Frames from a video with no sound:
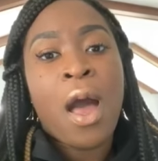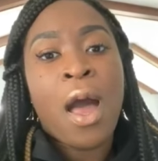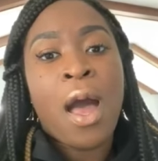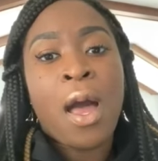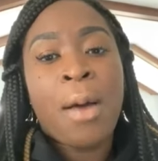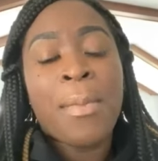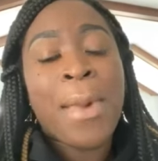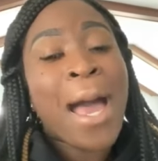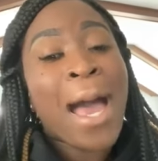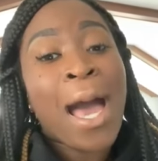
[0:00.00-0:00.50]

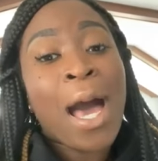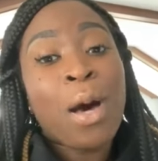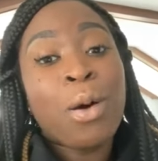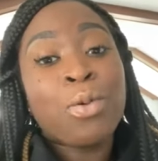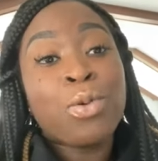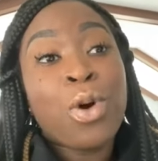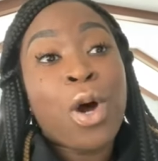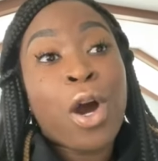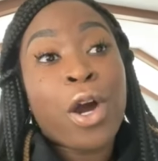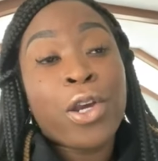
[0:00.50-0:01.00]

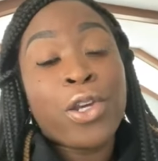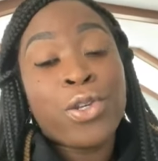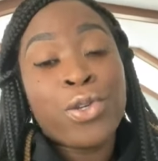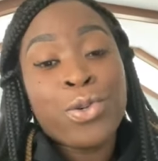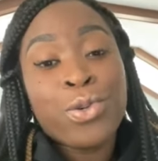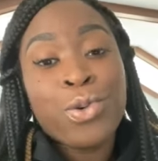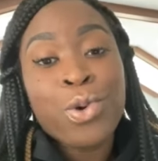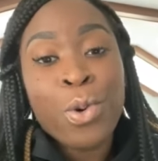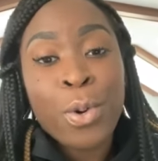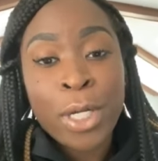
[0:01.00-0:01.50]
How are
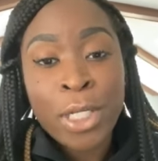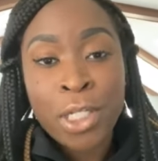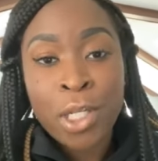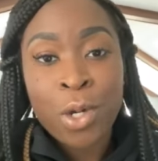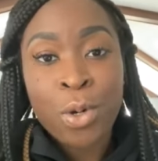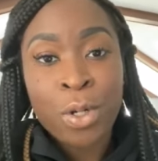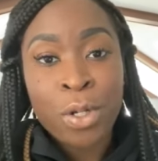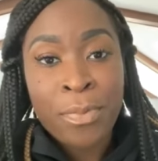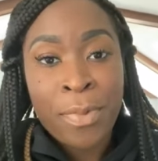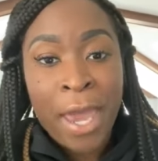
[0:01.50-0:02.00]
you going
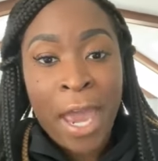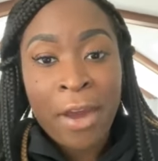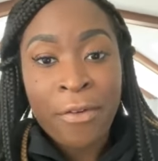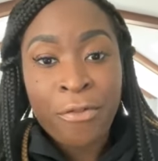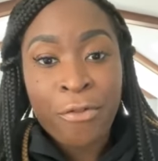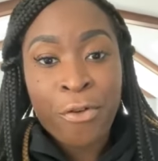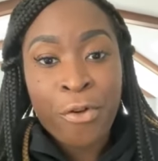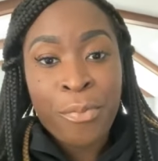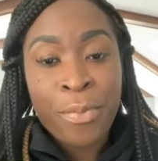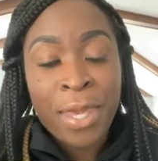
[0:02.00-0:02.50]
to go to bat
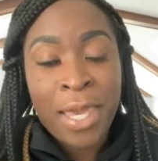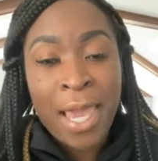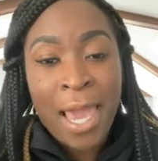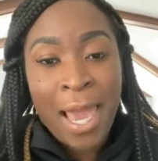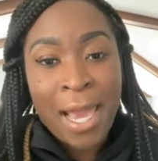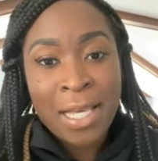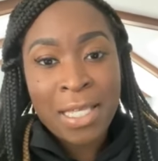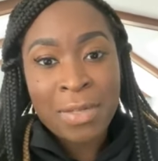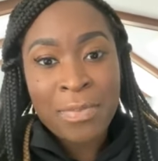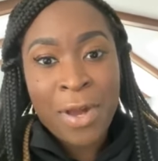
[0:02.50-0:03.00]
for me
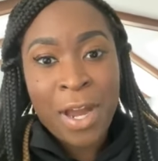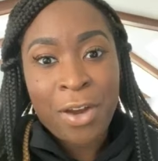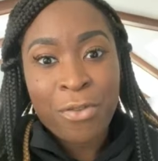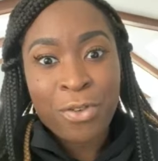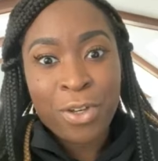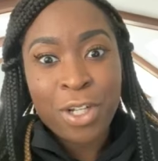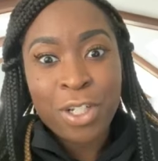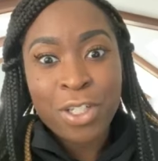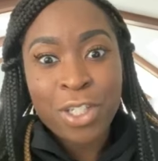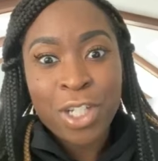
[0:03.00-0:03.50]
as my
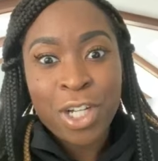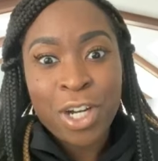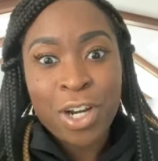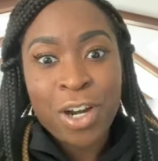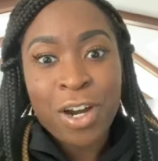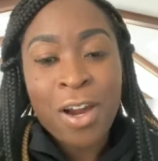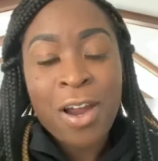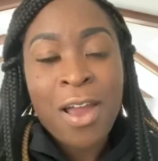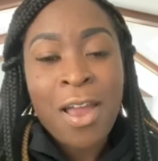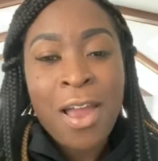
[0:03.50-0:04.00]

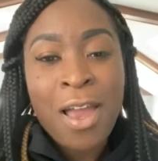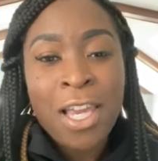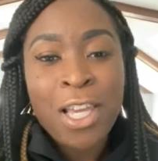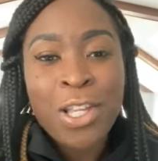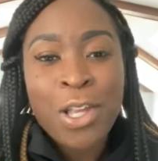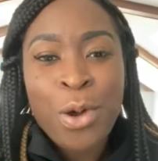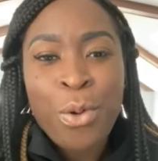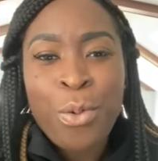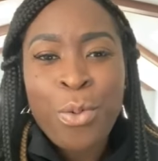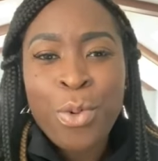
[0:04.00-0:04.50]
realtor?
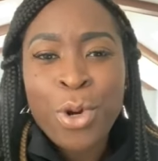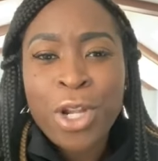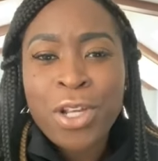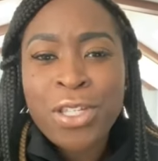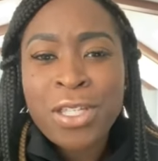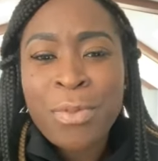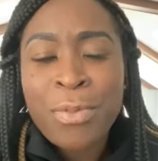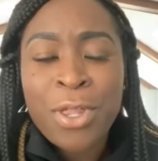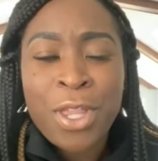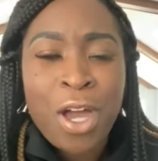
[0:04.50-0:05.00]
You know, what are
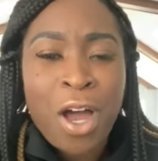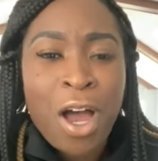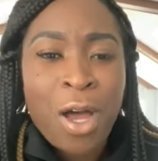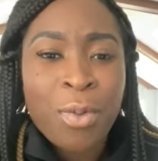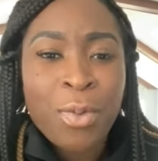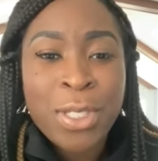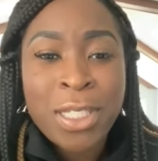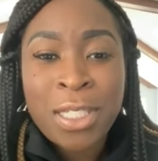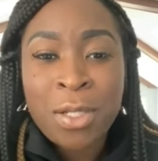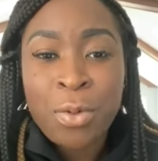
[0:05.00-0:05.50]
some of
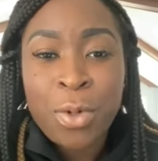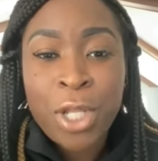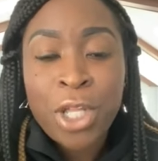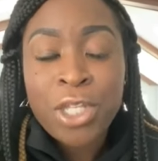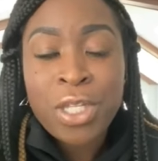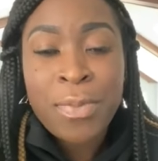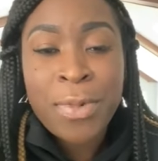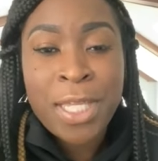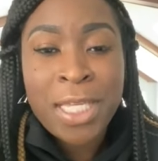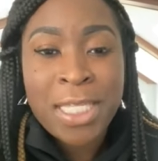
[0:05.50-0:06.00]

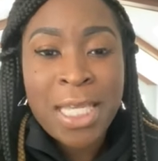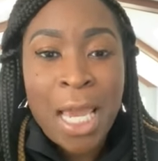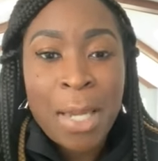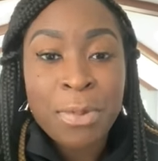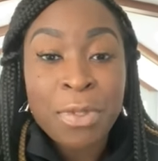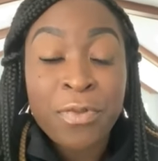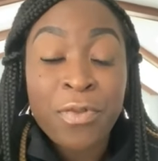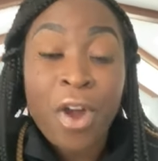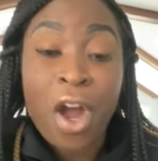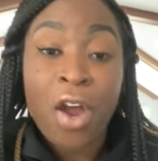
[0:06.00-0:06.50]
the
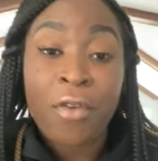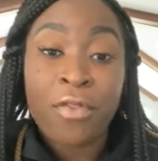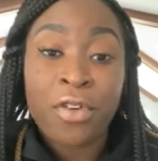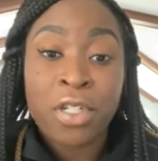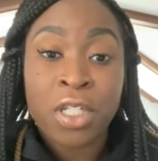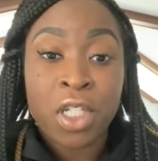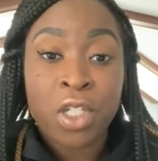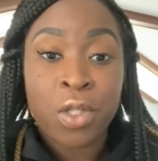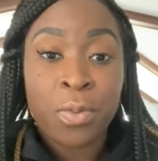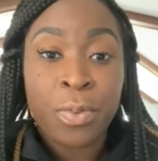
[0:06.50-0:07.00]
types of
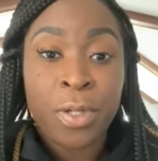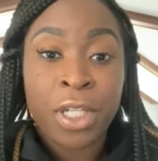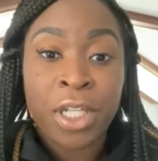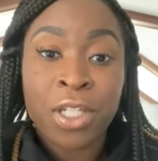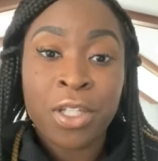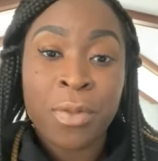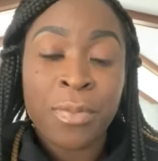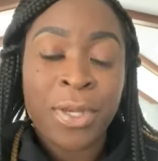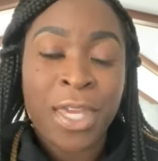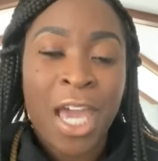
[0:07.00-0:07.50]
offers that you put
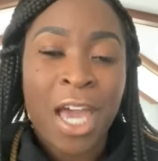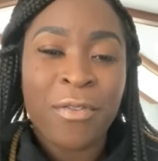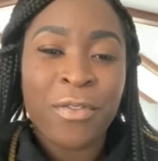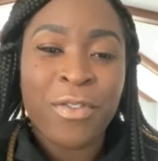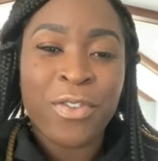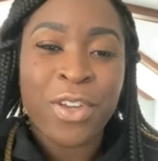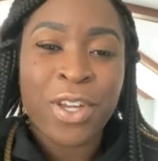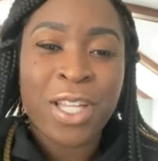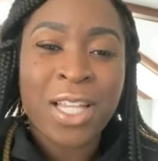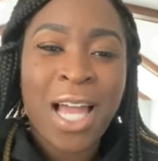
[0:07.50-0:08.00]
in on behalf
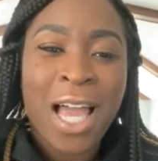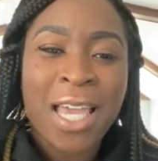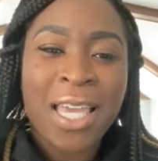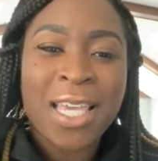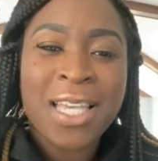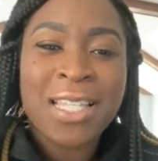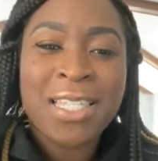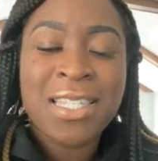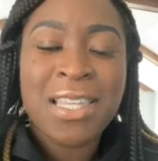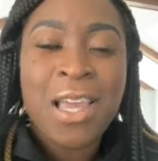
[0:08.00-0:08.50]
of your
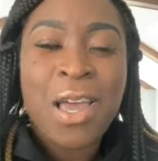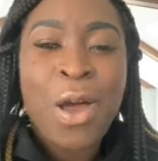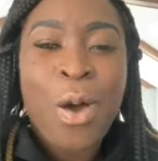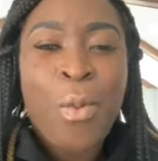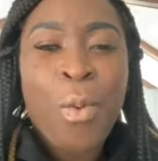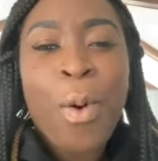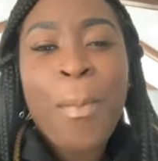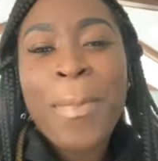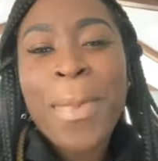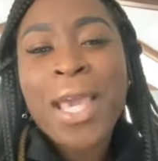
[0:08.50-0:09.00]
clients?
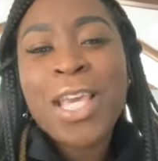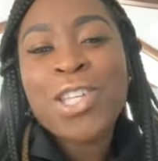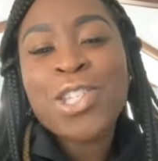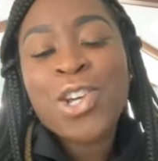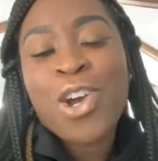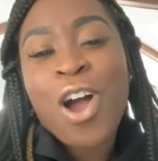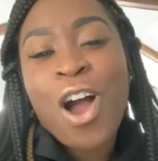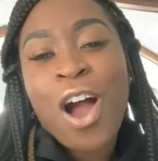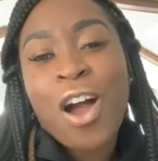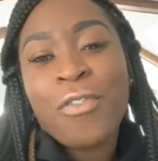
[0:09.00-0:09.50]
What
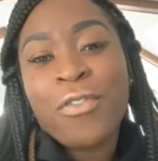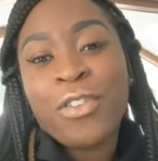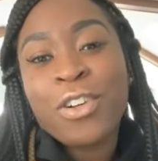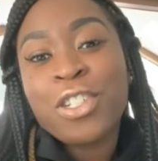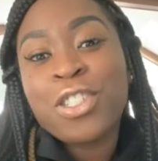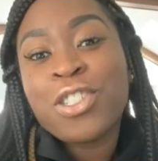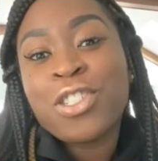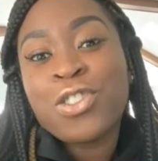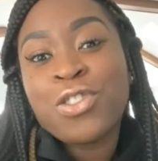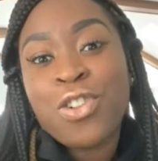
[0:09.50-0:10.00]
makes your
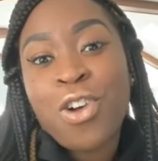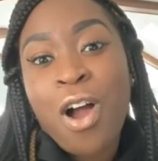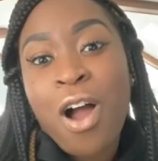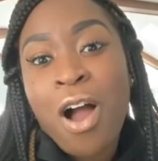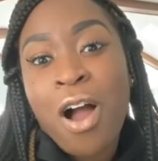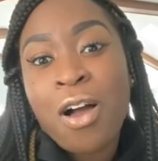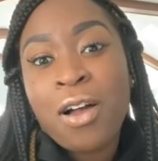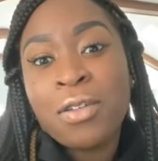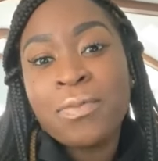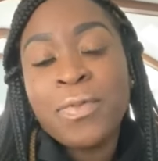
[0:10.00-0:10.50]
offer
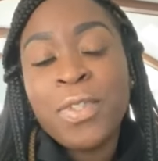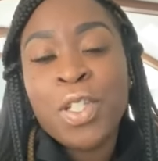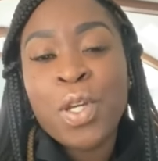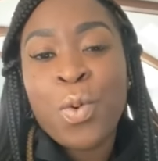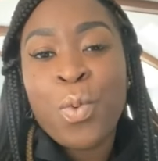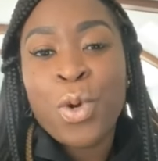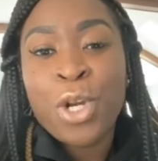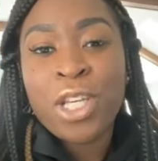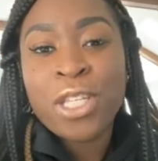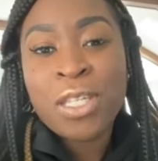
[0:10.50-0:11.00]
strong? You
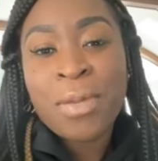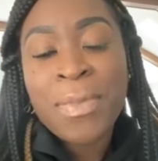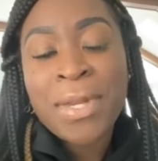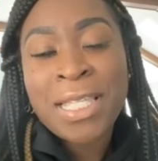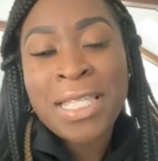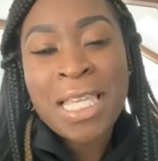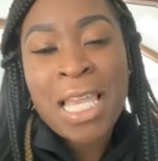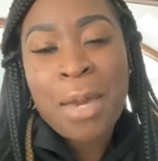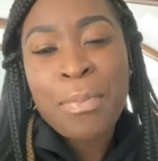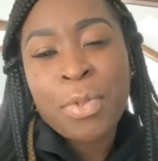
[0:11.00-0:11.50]
know, what are some
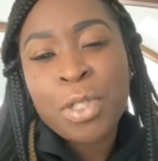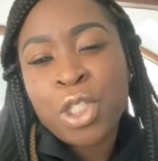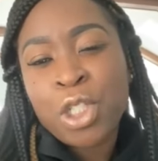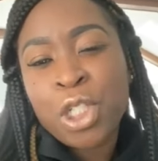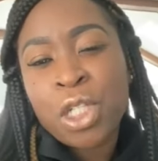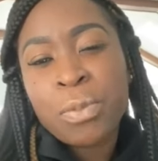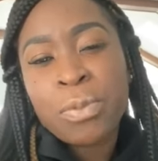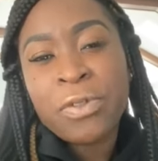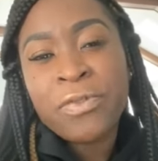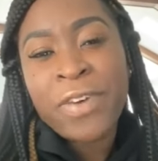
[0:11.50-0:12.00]
examples
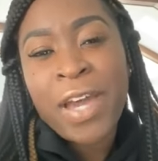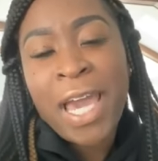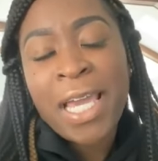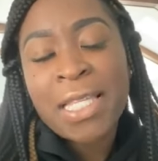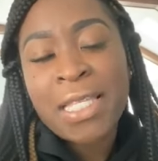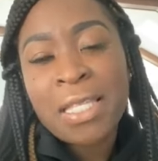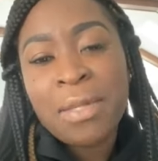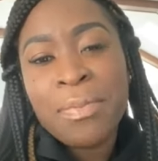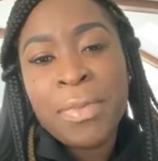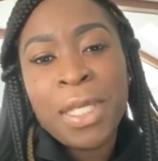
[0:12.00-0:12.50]
you could
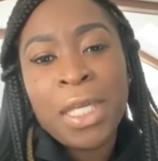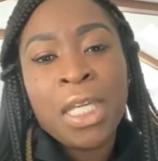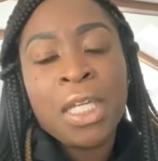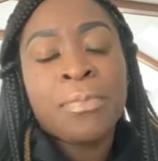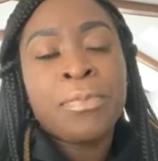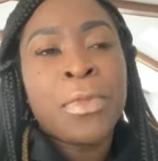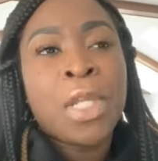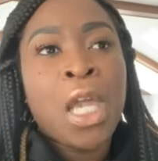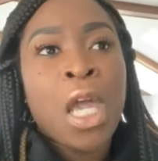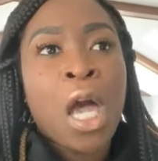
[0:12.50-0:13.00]
provide to
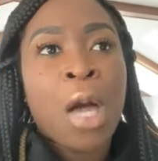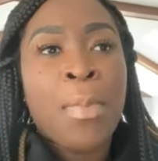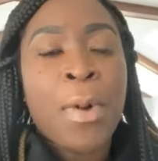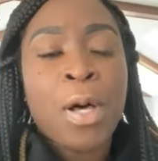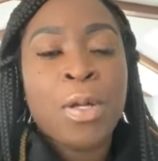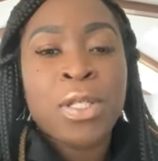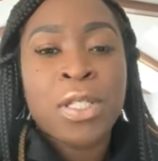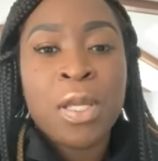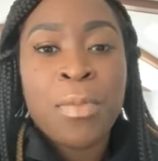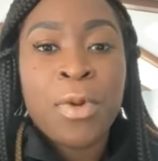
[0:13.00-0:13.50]
me
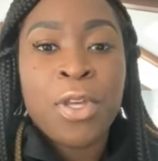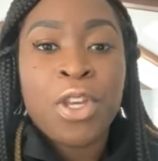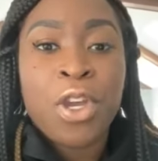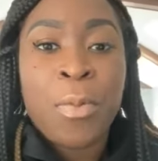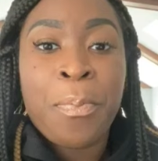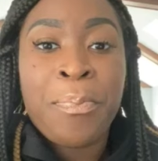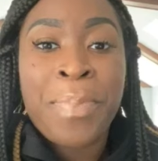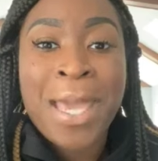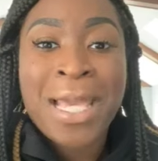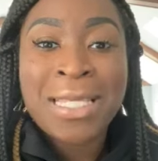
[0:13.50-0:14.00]
about some of
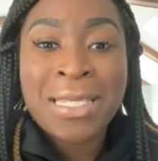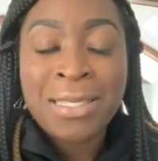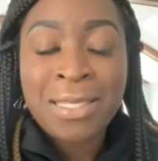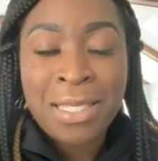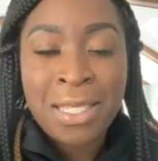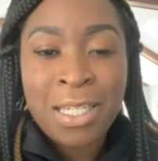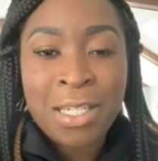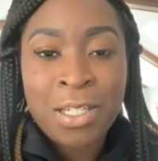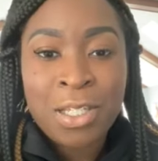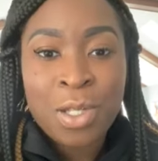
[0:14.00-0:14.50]
your best
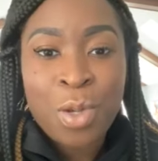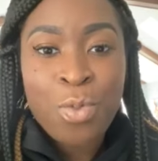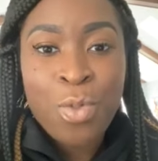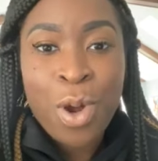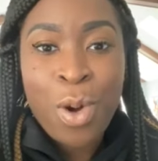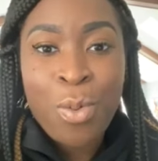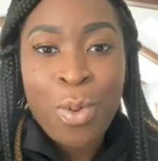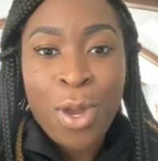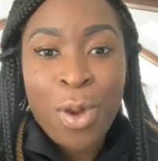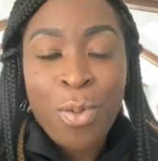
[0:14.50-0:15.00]
deals and
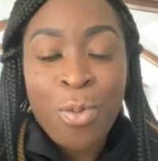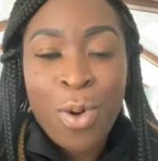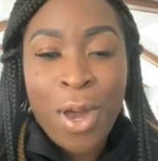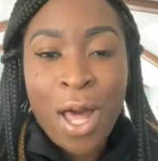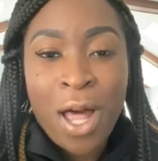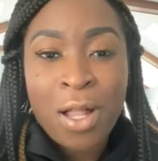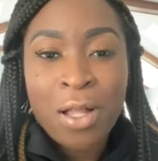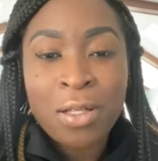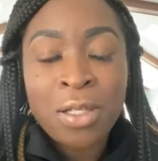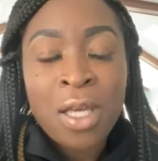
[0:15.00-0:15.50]
what went
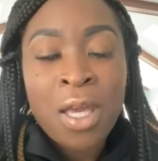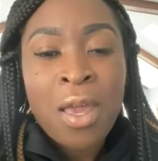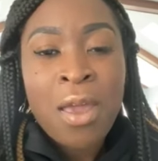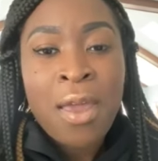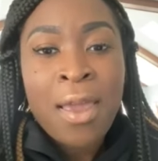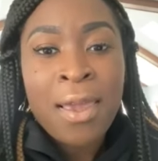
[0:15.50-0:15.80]
well?